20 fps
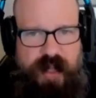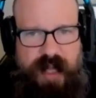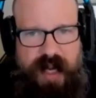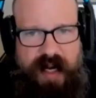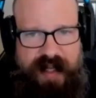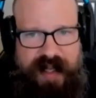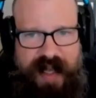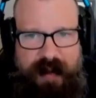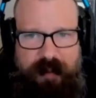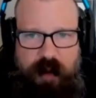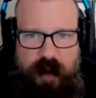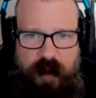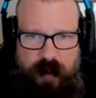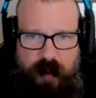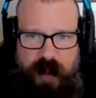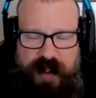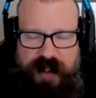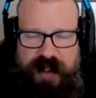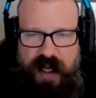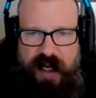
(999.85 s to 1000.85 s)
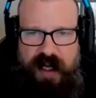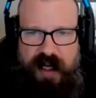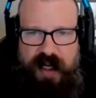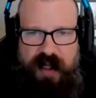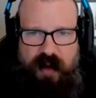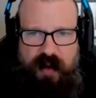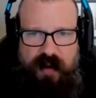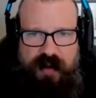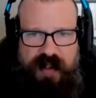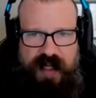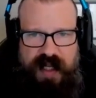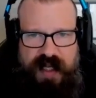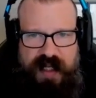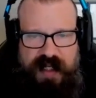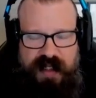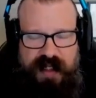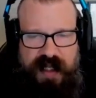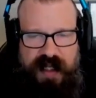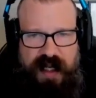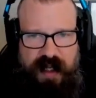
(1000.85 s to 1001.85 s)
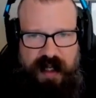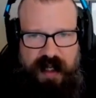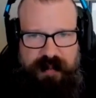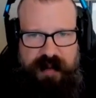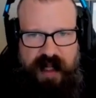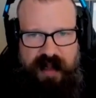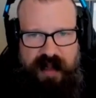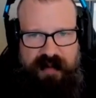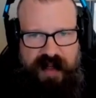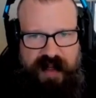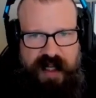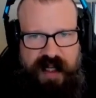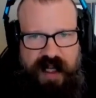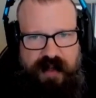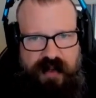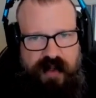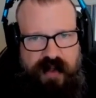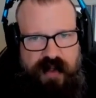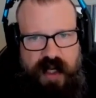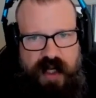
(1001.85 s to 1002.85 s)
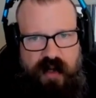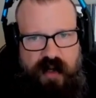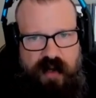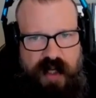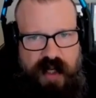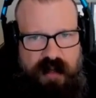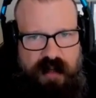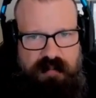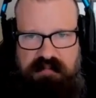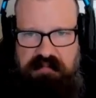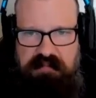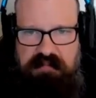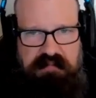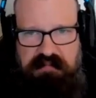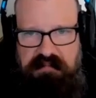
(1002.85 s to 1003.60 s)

you got a lot more work done in those days leading up to that vacation than you did